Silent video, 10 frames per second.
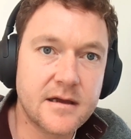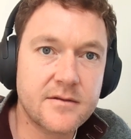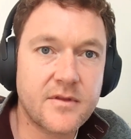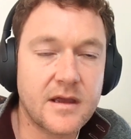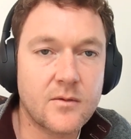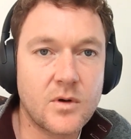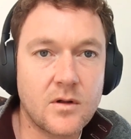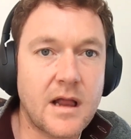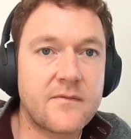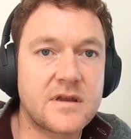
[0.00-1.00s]
I think
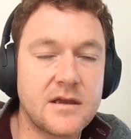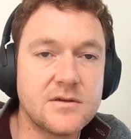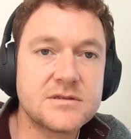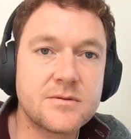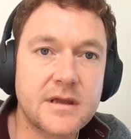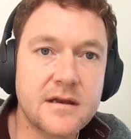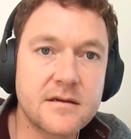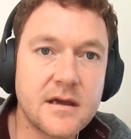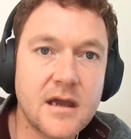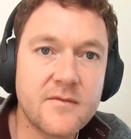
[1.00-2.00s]
we'll have to get used to again.
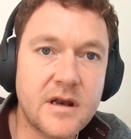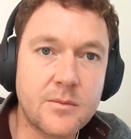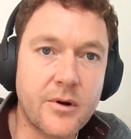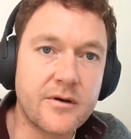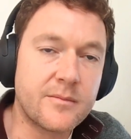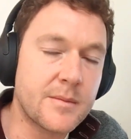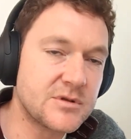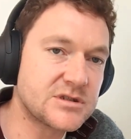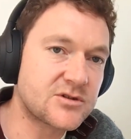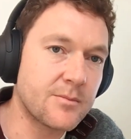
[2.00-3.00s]
If anybody
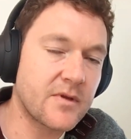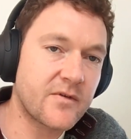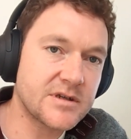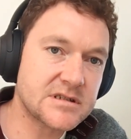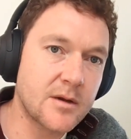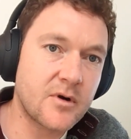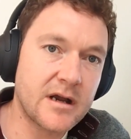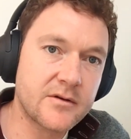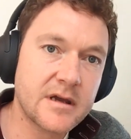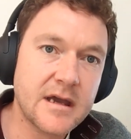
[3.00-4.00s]
remembers Trump the first time
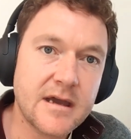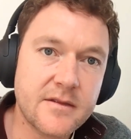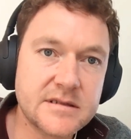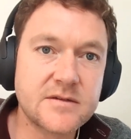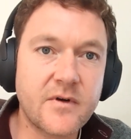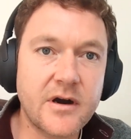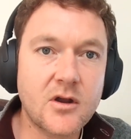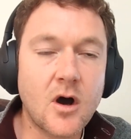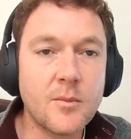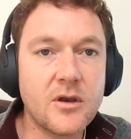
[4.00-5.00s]
around, this is a very
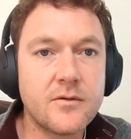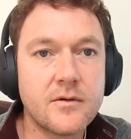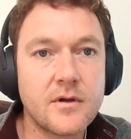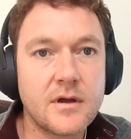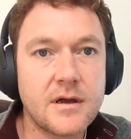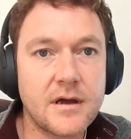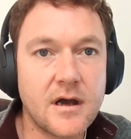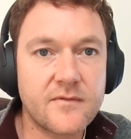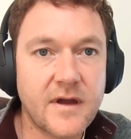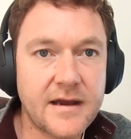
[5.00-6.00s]
common
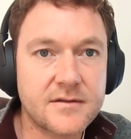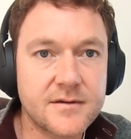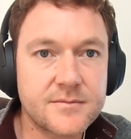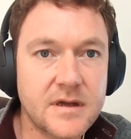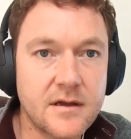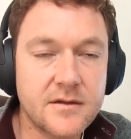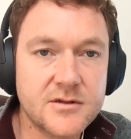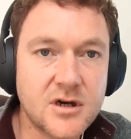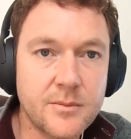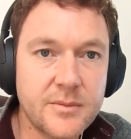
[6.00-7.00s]
factor in the
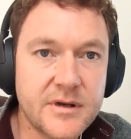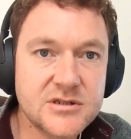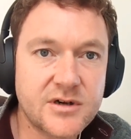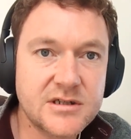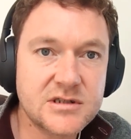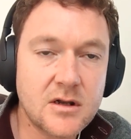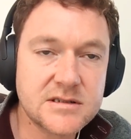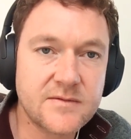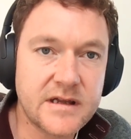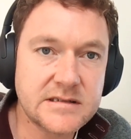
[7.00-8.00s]
Trump administration.
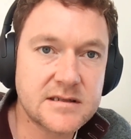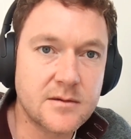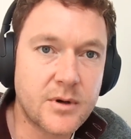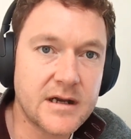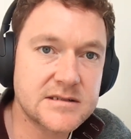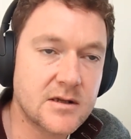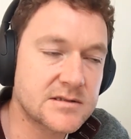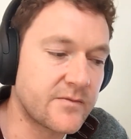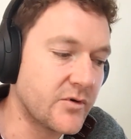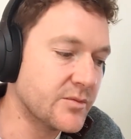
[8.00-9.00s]
Lots of leaks to the press,
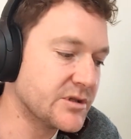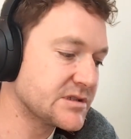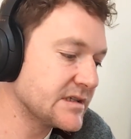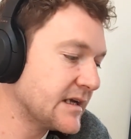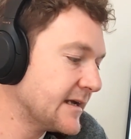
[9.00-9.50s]
lots of rumors.